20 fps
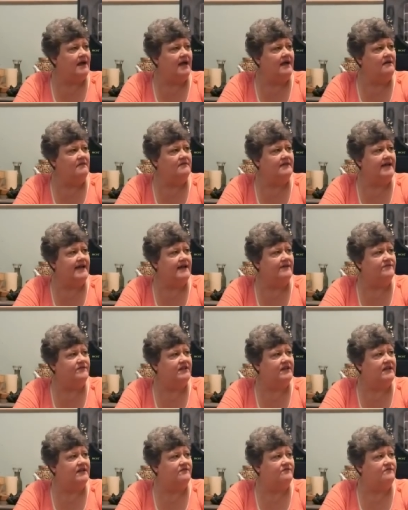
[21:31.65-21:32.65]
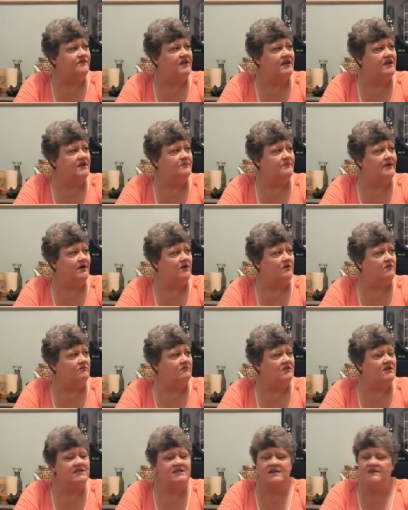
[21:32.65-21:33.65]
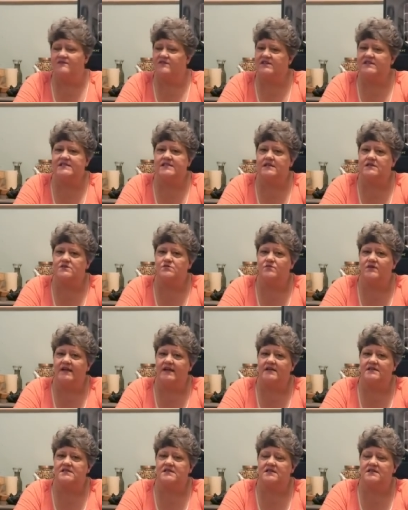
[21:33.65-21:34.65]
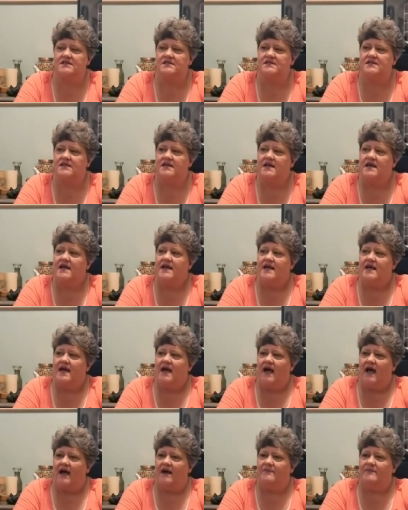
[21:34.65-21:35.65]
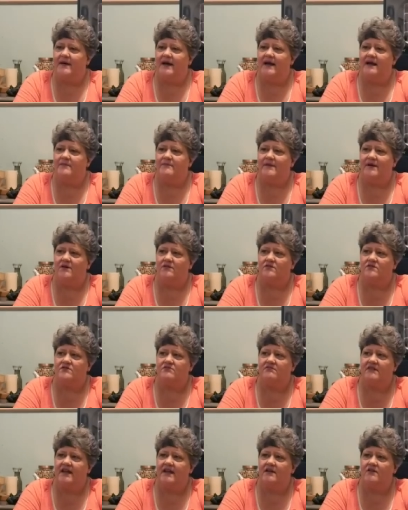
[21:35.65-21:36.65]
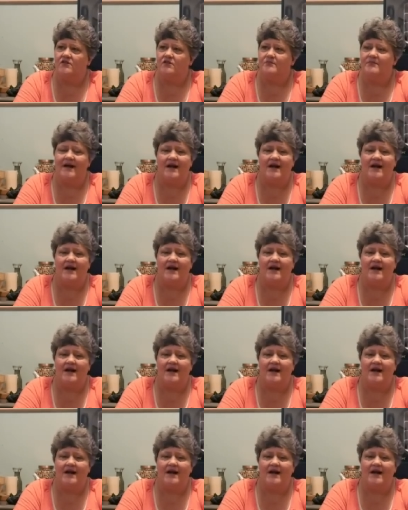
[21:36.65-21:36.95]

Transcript: I only have to get feed about once every six weeks because I buy about three hundred